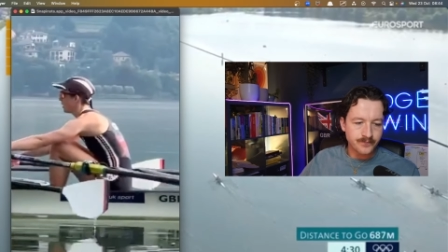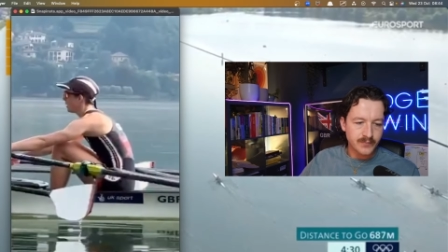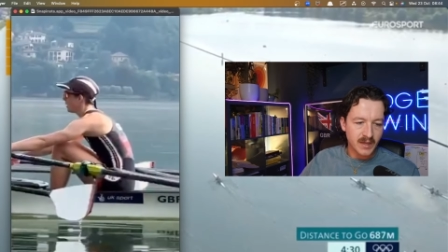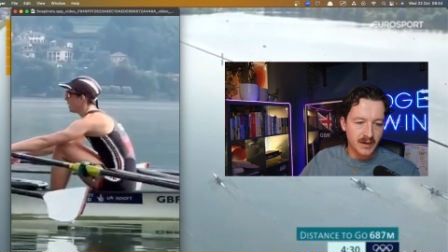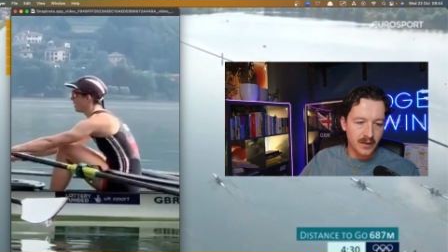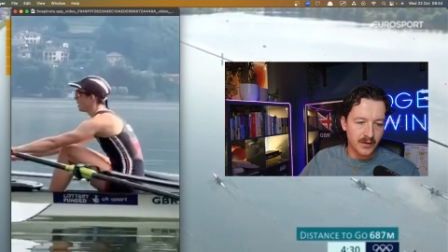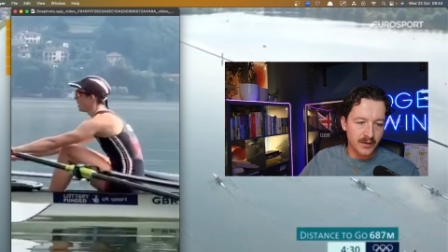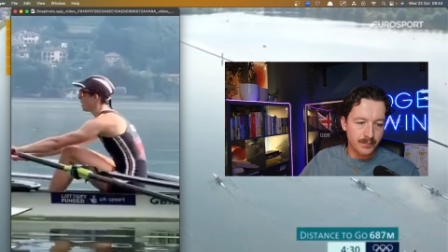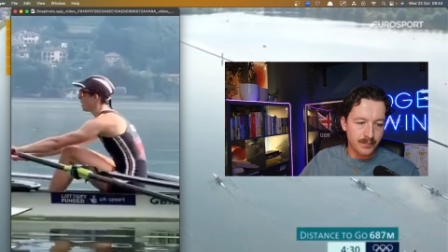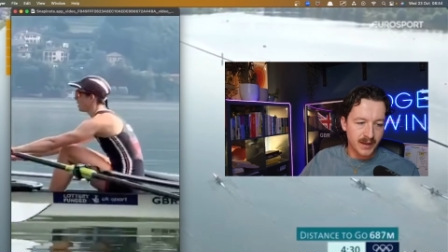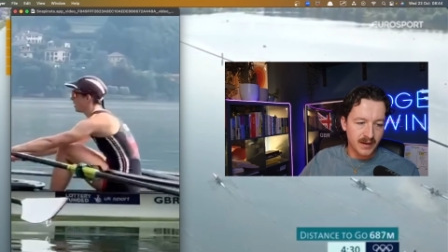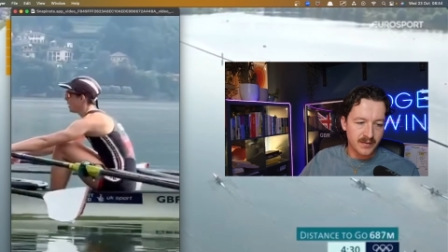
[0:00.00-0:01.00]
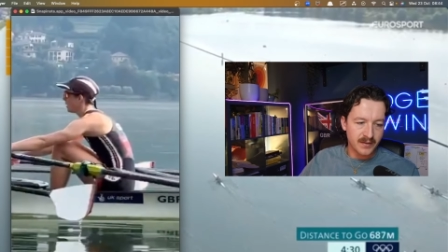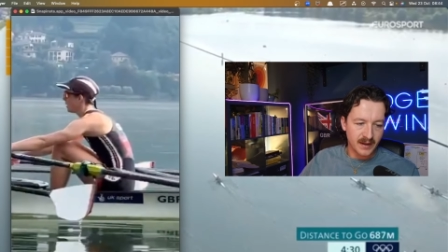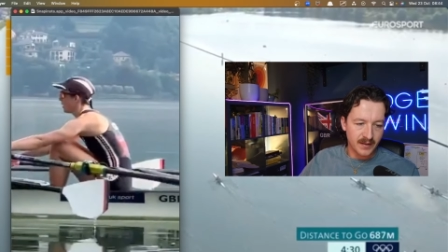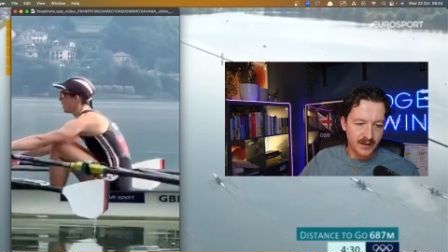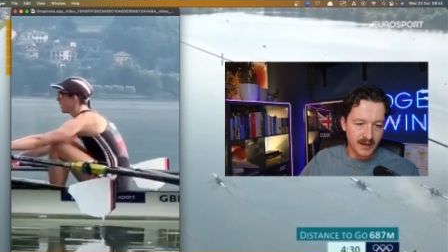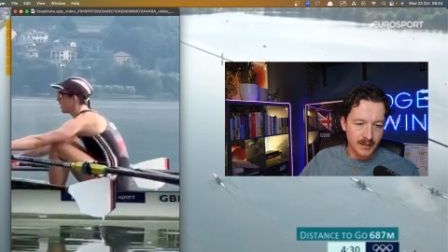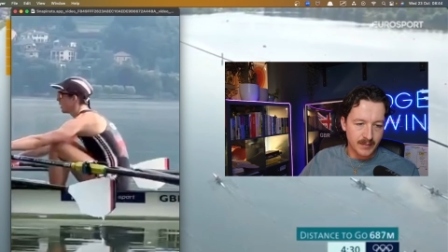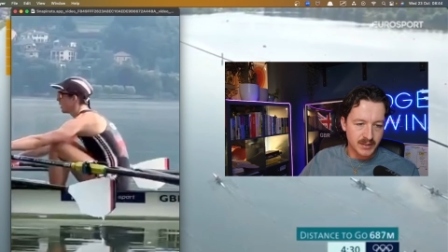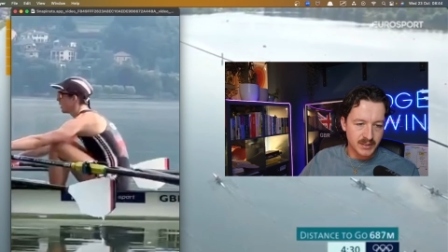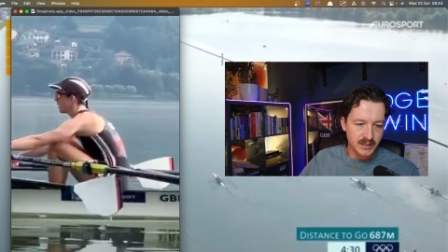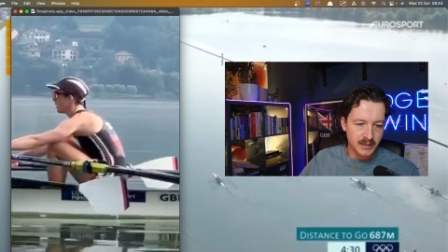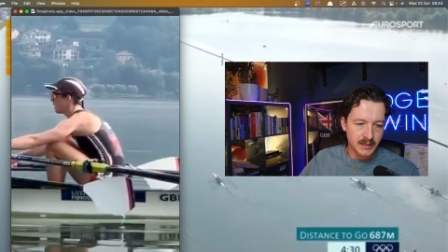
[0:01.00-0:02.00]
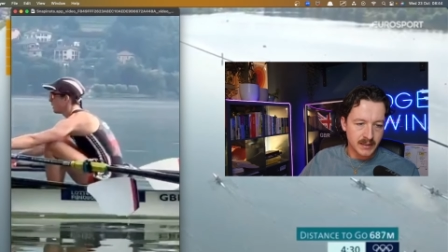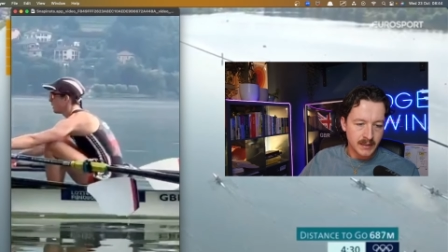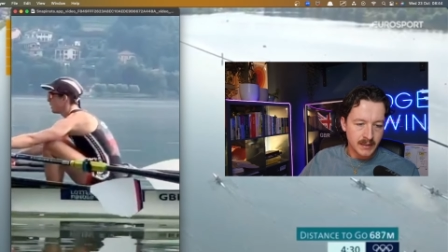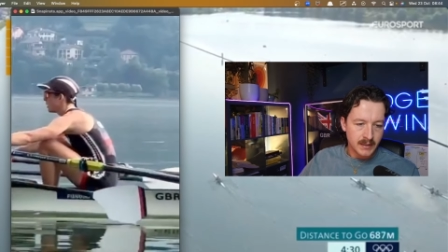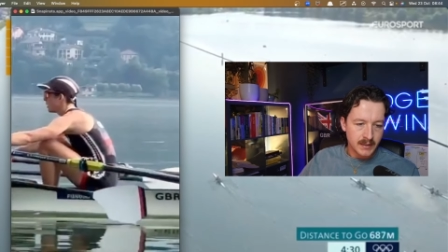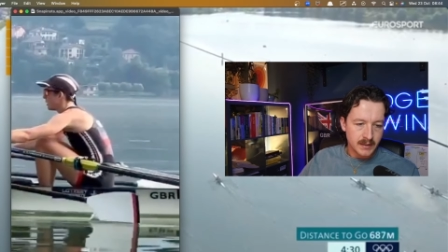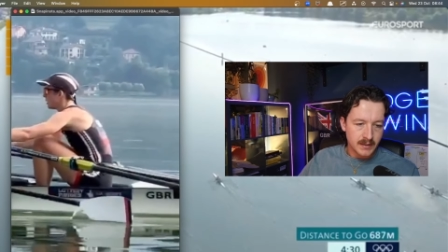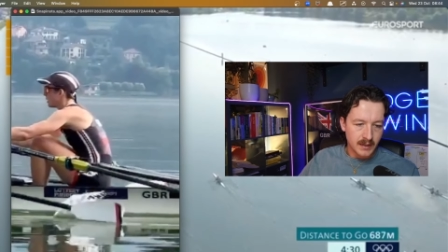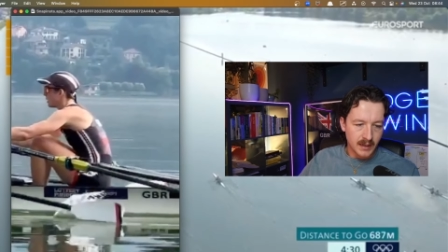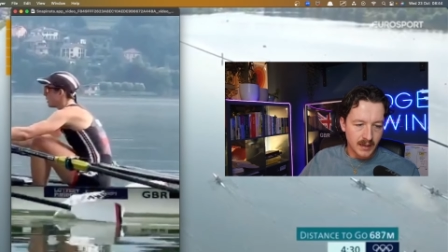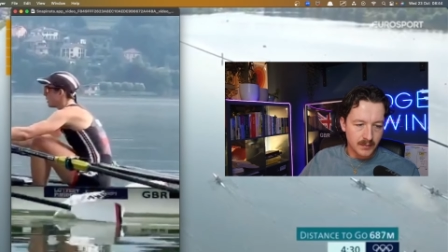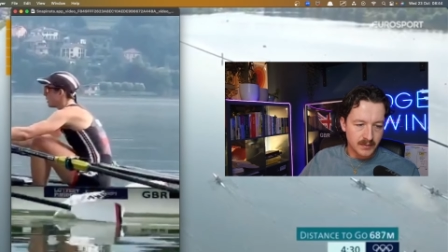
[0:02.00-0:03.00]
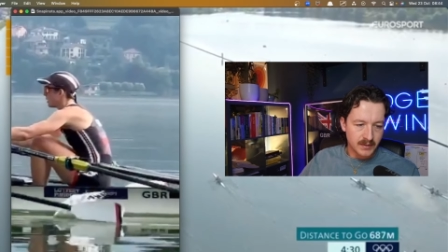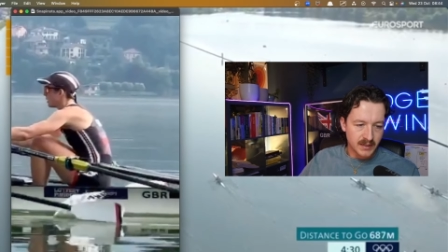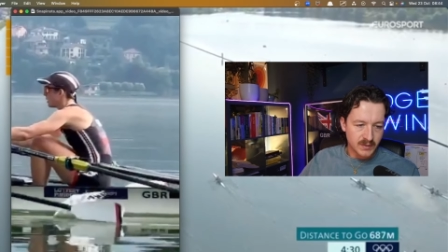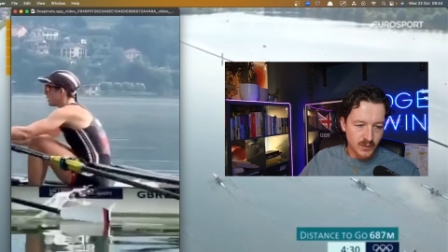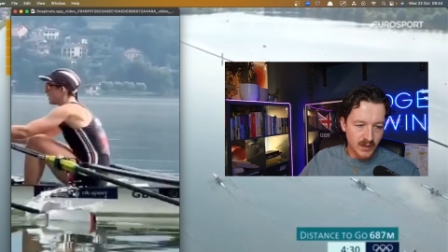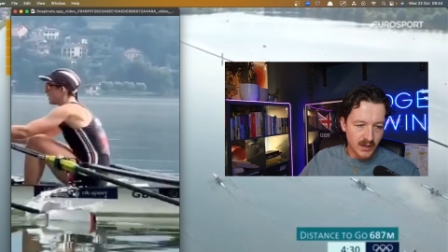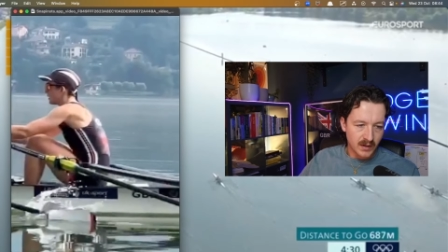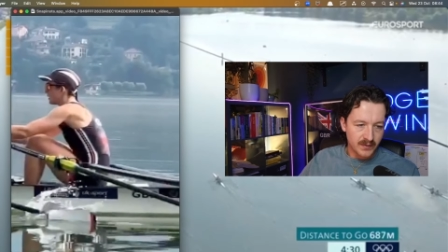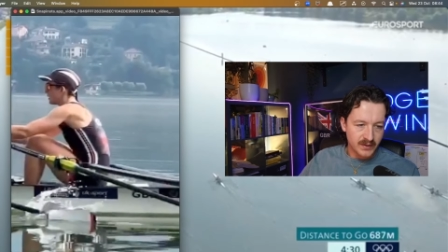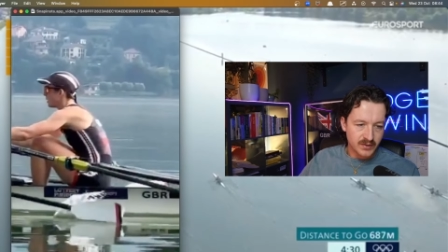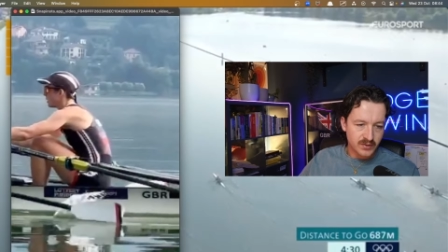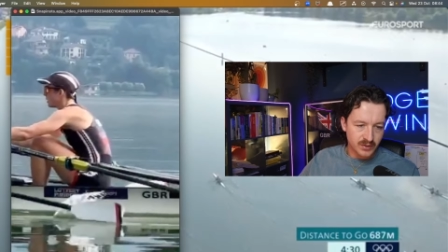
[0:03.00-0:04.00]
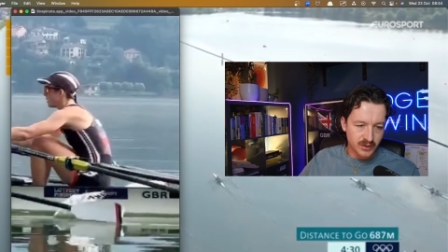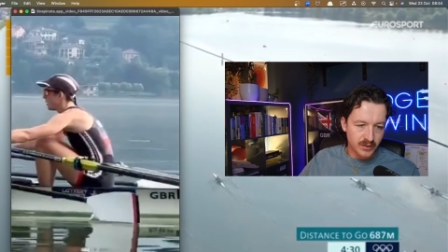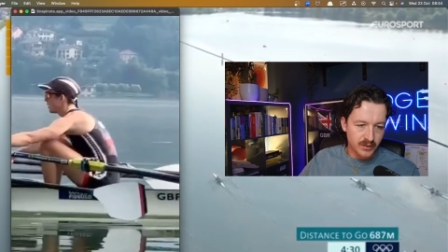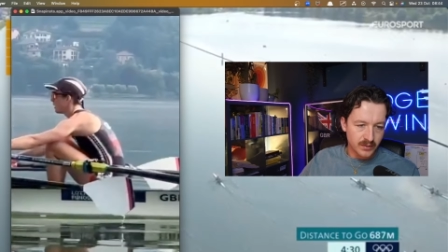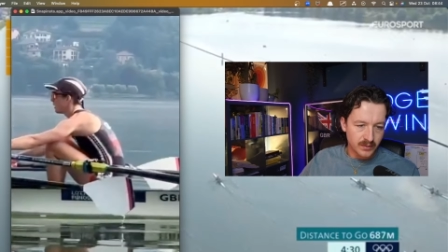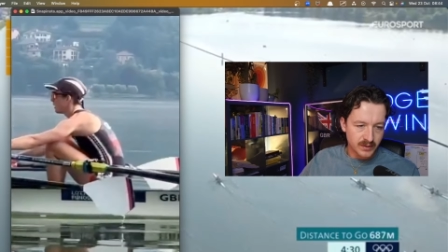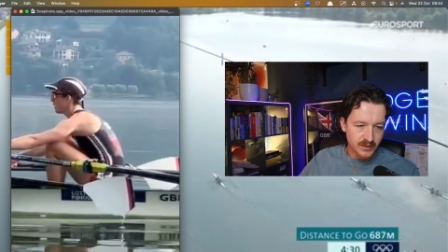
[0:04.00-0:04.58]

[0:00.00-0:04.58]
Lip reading: another big thing I think Imogen does well, and this crew,